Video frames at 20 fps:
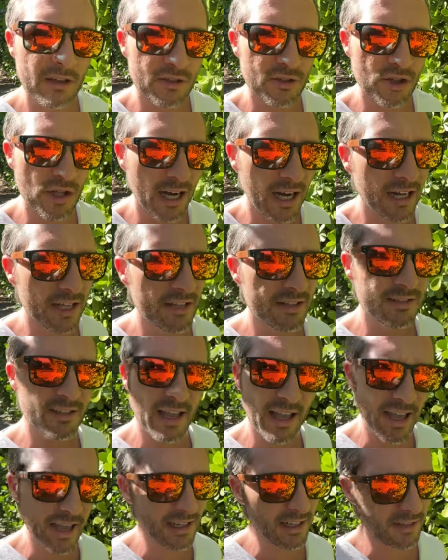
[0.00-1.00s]
John is
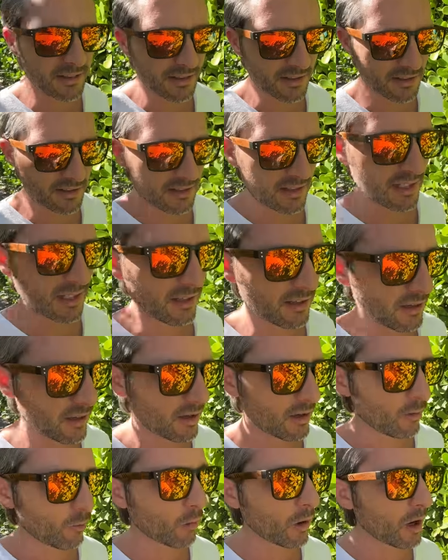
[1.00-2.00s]
ahead on this thing.
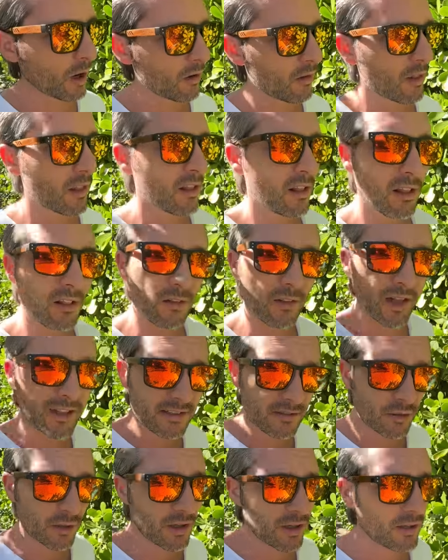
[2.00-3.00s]
Well,
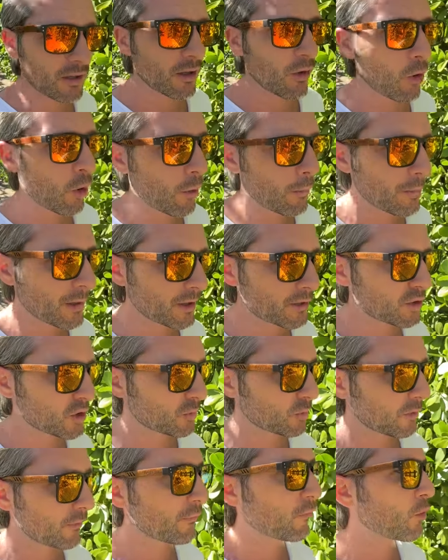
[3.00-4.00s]
let's look at the whole picture
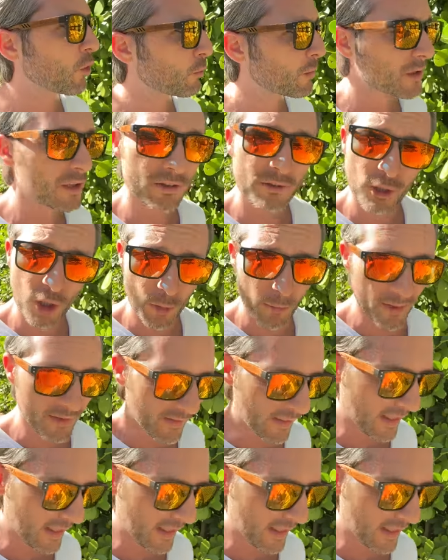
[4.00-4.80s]
before we determine